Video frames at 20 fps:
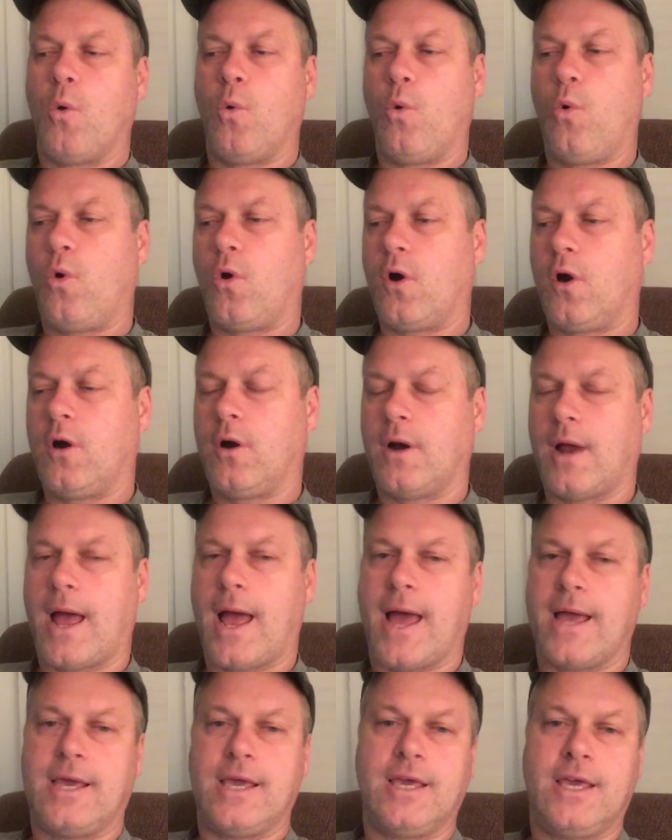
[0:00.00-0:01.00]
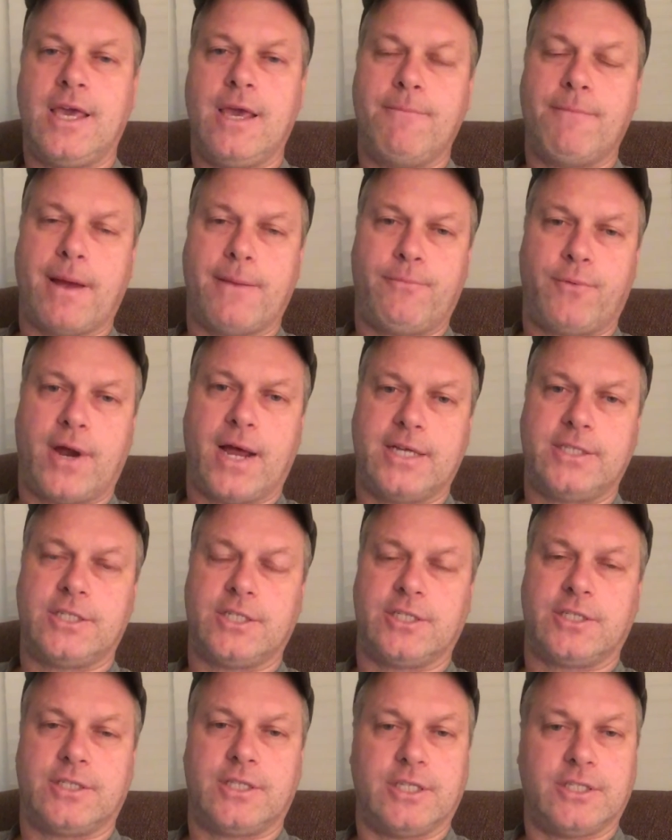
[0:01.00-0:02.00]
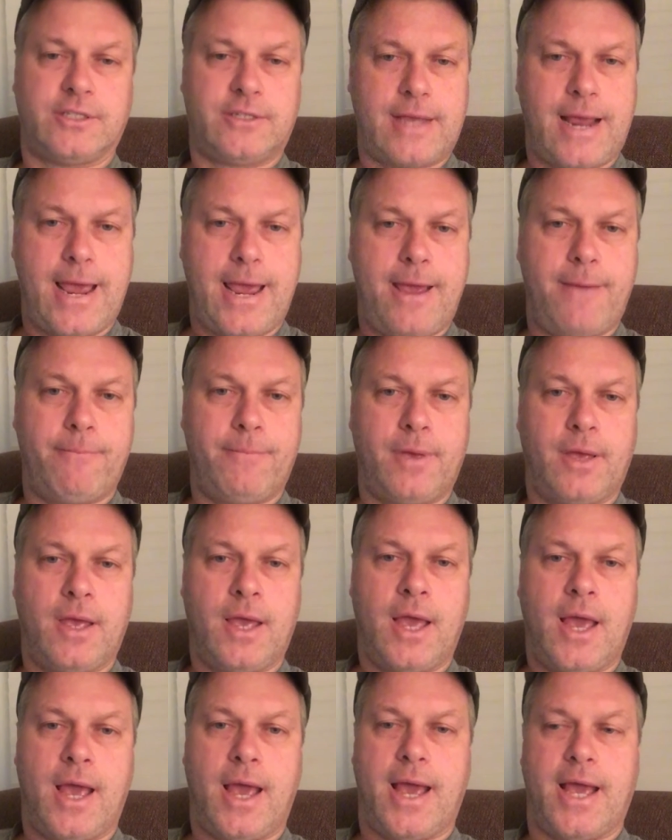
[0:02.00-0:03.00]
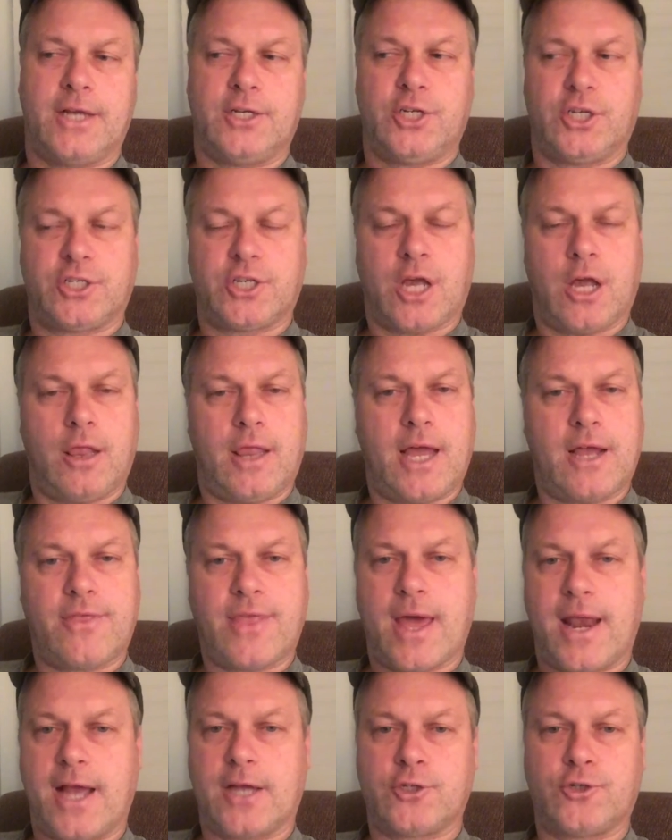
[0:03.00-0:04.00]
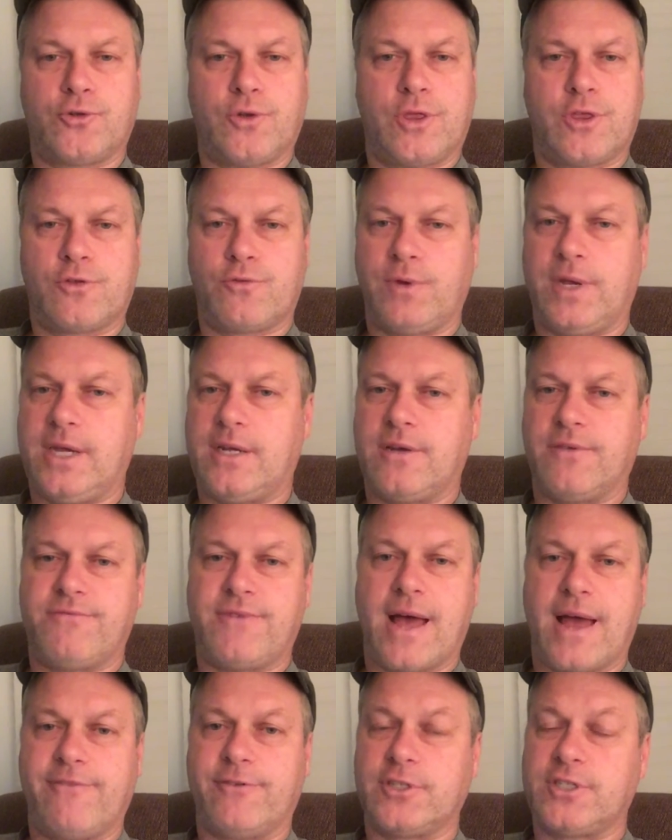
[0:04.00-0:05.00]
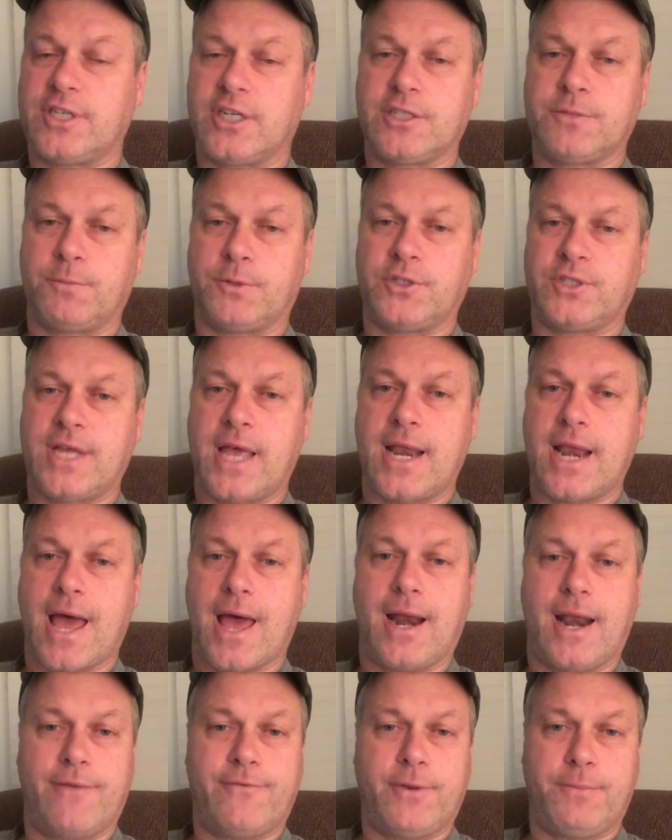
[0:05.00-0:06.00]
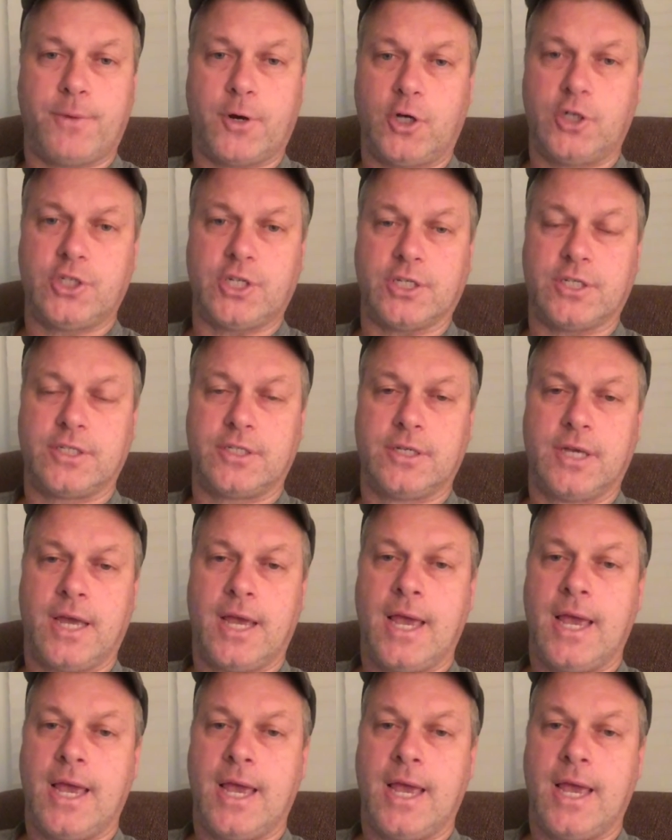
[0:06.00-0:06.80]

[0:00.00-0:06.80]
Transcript: Or I can keep my prices the same and just collect that extra 3 to 5 or 6% on every purchase.